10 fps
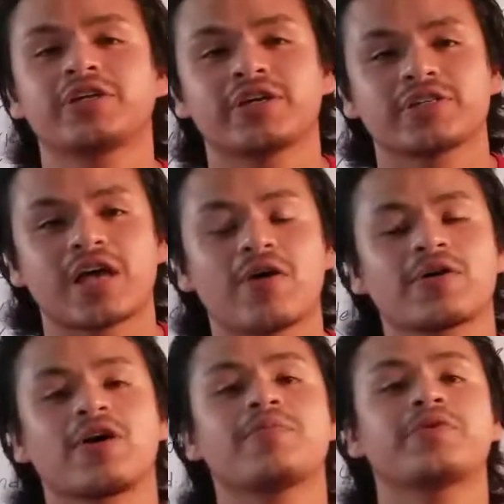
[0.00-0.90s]
is how a
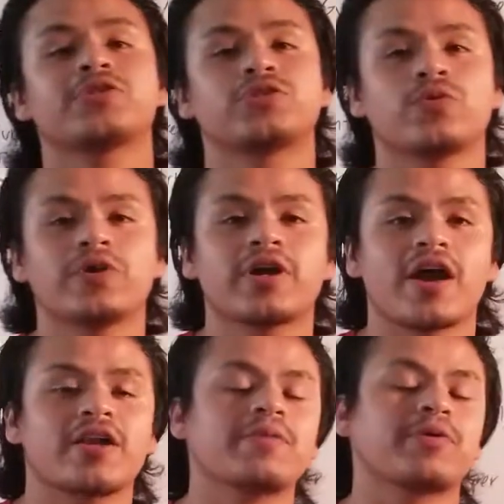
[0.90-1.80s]
company is doing
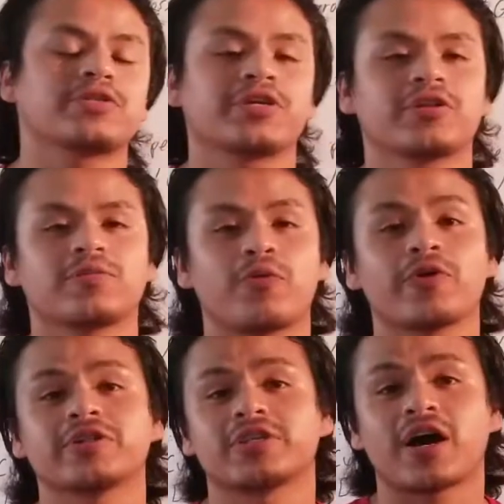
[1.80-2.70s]
at any particular
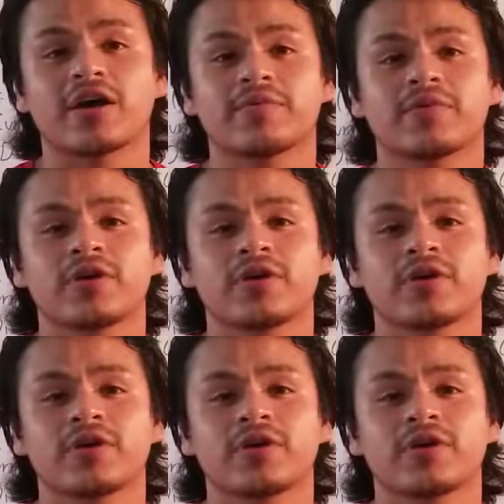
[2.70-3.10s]
point in time.